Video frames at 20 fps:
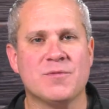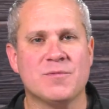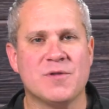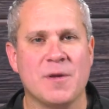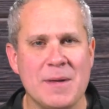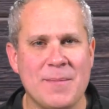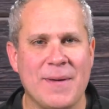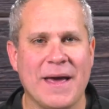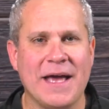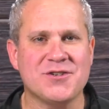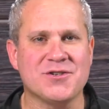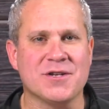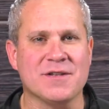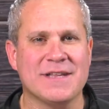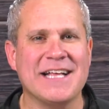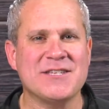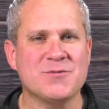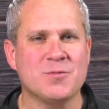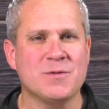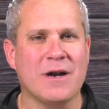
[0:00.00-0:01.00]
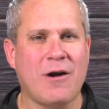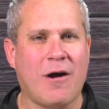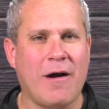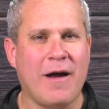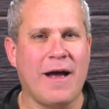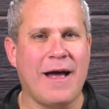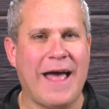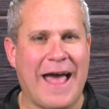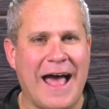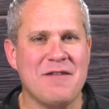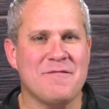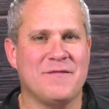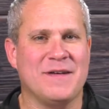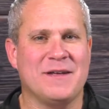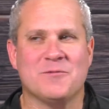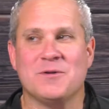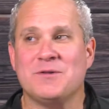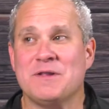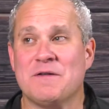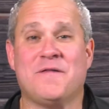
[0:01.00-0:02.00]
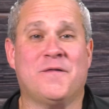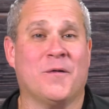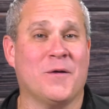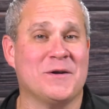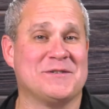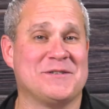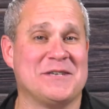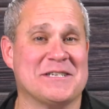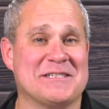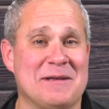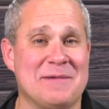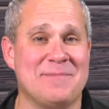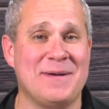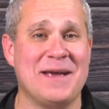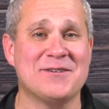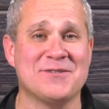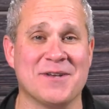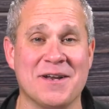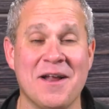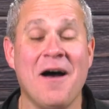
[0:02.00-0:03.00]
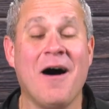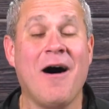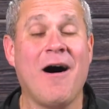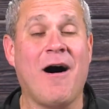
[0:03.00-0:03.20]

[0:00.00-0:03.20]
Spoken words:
To be patient. That's what Advent really forces us to be patient.